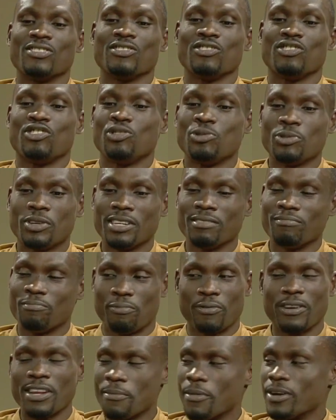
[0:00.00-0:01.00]
you can
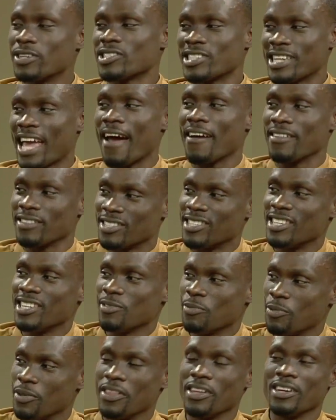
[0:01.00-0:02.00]
pretty much guarantee
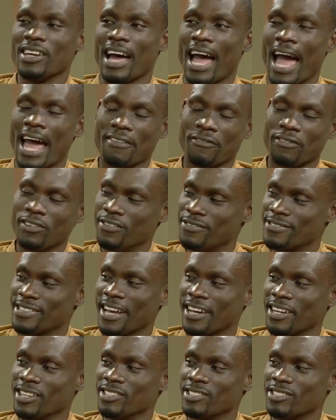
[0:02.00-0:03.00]
within a handful of
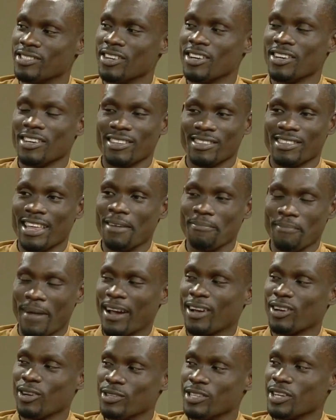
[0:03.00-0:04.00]
seconds that my
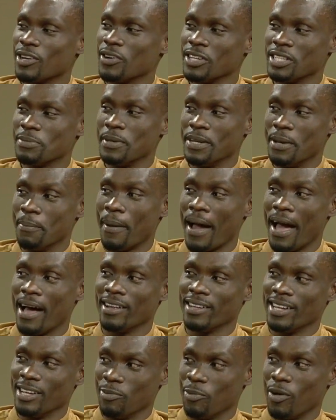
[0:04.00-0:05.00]
clothes are going to be in a
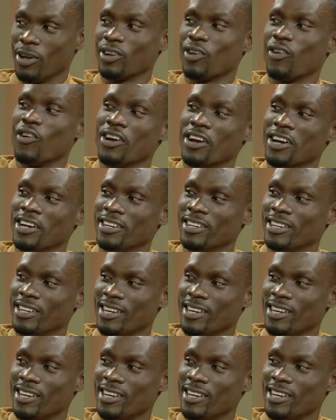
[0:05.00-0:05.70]
pile in one corner,